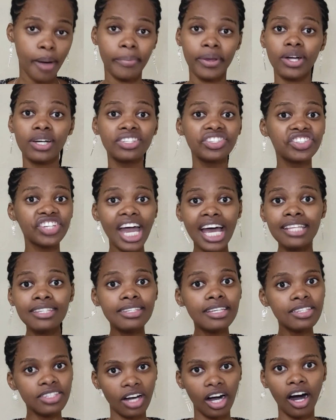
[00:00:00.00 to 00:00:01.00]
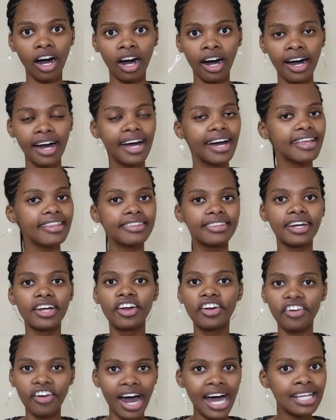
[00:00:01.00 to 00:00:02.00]
Because chances are the
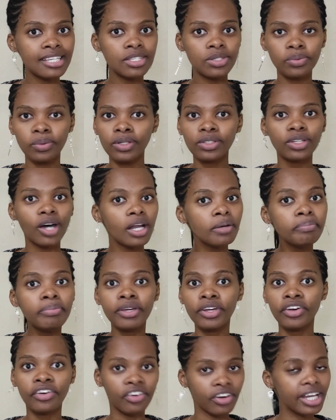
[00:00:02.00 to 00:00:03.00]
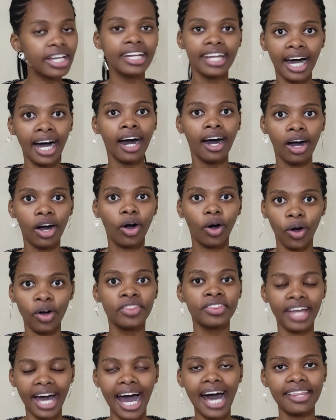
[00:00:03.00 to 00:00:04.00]
grass will not be greener
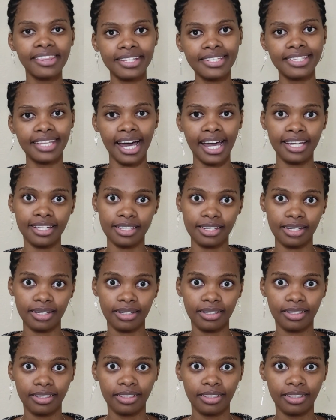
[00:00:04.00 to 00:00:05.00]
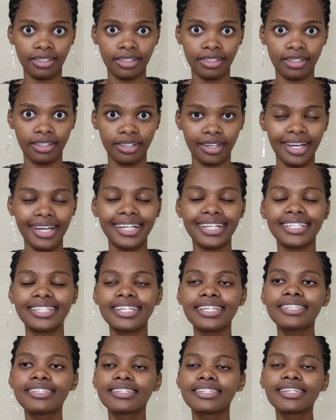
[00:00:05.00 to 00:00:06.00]
on the other side.
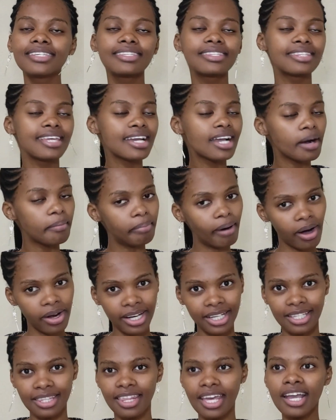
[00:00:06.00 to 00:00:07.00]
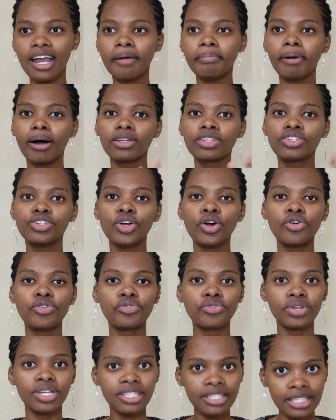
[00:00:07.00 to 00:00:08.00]
Just think about it. Think about your
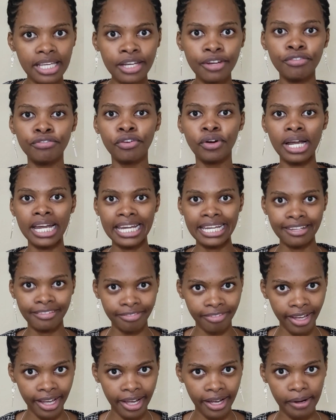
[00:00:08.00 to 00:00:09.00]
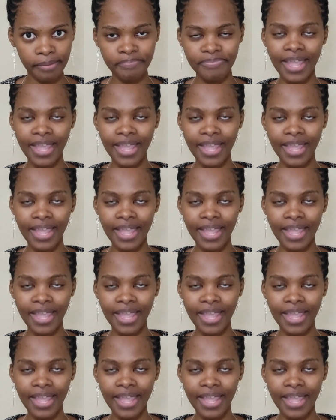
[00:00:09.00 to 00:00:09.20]
reason for leaving.